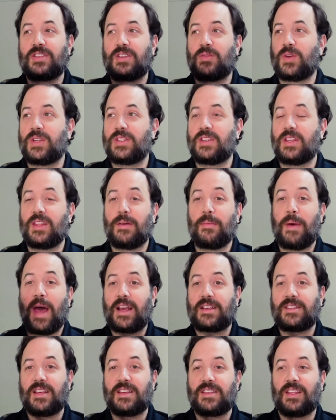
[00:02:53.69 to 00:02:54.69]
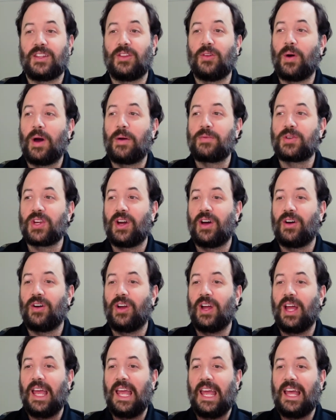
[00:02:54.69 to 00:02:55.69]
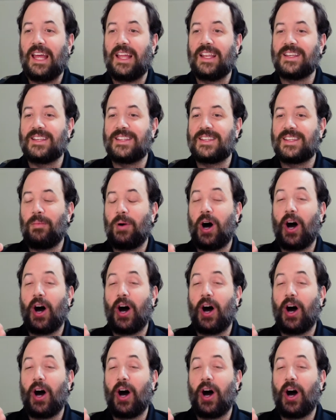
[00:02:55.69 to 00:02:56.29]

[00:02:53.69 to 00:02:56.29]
and we see them accessing the web shell and